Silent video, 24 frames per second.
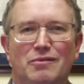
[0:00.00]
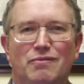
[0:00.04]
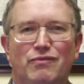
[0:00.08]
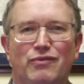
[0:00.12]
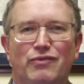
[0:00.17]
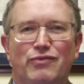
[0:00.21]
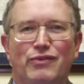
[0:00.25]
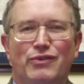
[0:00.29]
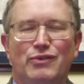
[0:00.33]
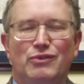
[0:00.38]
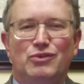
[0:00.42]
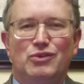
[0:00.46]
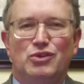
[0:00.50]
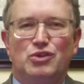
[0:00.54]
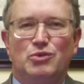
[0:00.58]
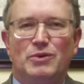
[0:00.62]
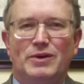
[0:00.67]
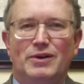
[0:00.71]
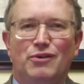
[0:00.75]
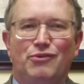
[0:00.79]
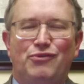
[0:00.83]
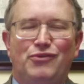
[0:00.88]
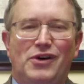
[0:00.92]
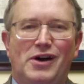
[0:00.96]
know, through the
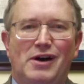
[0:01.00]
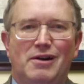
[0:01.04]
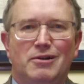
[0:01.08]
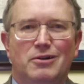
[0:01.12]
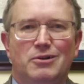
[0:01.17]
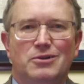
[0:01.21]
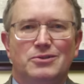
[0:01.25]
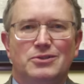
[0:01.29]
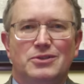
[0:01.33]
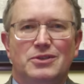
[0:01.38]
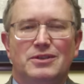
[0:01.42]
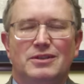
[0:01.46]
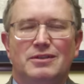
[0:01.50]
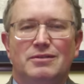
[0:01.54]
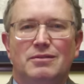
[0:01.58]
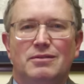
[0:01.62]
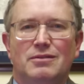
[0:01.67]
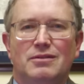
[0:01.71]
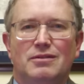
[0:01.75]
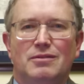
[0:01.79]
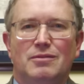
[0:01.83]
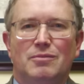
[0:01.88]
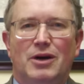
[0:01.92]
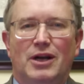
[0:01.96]
Twitter files
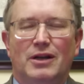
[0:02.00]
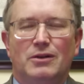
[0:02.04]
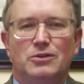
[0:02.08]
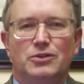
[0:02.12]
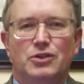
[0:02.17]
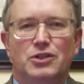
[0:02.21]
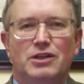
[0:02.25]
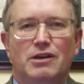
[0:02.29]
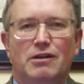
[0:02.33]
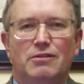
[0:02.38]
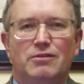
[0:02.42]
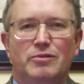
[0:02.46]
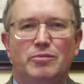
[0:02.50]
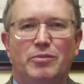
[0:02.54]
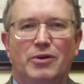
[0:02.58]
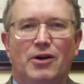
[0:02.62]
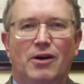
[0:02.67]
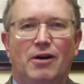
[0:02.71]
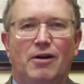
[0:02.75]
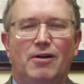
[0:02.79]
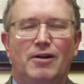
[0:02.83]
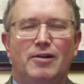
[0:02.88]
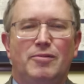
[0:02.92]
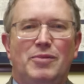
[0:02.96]
and Michael
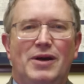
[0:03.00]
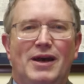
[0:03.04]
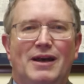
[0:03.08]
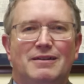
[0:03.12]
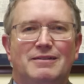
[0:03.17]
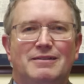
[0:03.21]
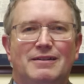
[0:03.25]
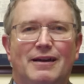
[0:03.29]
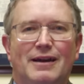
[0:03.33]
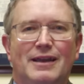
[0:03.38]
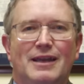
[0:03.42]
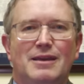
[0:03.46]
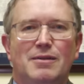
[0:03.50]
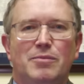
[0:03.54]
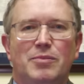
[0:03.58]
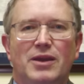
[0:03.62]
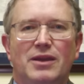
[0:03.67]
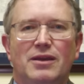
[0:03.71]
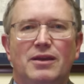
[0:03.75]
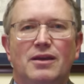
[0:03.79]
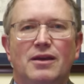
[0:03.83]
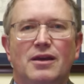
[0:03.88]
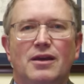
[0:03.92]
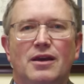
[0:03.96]
Schellenberger and Matt
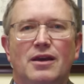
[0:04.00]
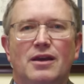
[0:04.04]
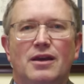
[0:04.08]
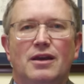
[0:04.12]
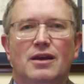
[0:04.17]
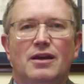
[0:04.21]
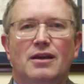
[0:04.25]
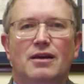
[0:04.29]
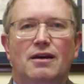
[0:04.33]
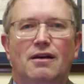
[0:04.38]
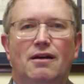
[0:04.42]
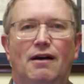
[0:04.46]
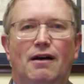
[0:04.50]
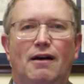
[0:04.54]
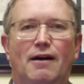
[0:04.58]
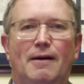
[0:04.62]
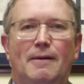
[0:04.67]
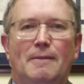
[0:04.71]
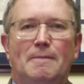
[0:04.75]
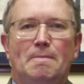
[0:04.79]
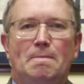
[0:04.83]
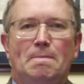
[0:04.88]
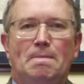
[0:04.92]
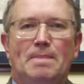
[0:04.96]
Taibbi.
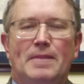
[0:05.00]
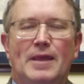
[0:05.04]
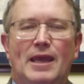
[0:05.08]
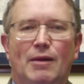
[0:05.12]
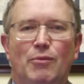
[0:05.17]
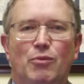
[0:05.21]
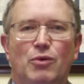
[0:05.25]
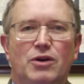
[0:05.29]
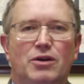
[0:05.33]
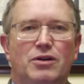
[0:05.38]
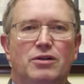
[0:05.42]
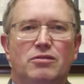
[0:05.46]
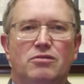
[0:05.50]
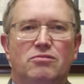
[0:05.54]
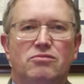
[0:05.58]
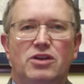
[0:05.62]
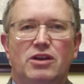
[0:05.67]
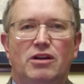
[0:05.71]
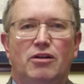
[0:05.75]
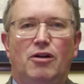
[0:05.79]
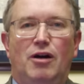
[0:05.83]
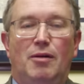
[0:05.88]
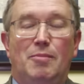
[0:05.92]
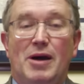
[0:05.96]
And we're,
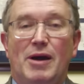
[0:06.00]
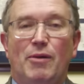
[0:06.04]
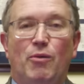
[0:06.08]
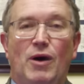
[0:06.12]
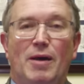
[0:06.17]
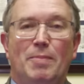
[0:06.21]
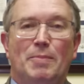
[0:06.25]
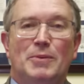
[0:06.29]
you know, on my